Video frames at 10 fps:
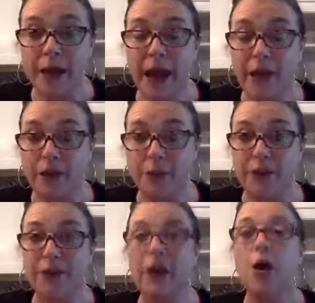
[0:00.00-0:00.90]

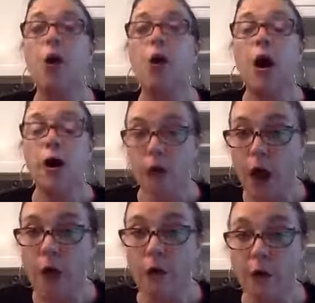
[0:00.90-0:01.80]
announcement
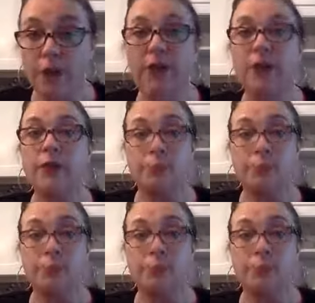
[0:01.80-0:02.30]
along with